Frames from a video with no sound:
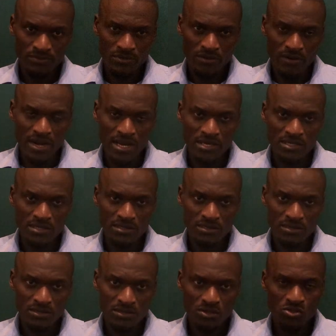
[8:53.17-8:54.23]
right?
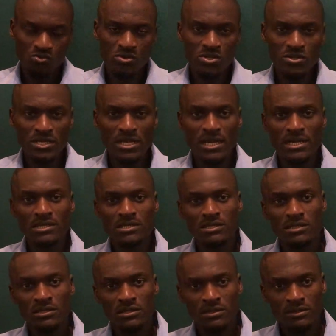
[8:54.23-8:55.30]
Because we're looking at
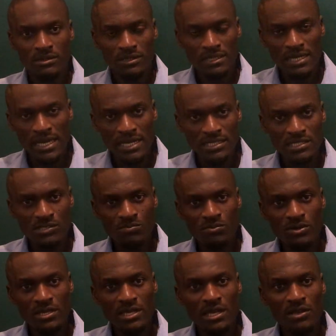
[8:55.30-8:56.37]
client is
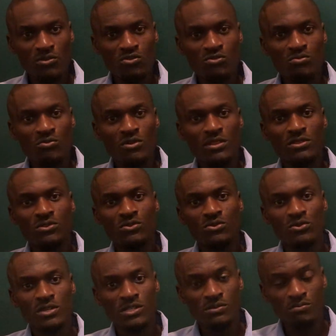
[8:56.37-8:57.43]
booking a room with
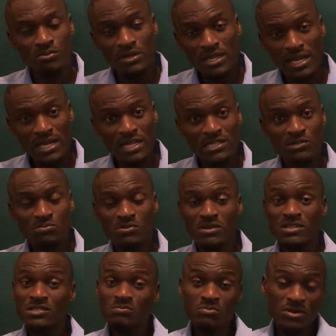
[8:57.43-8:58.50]
you, he's booking an
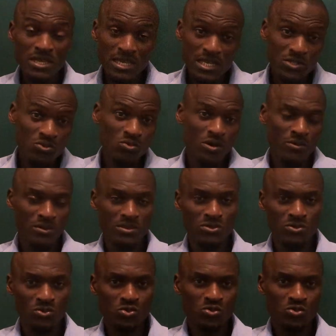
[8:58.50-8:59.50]
experience, he's booking a tour with you.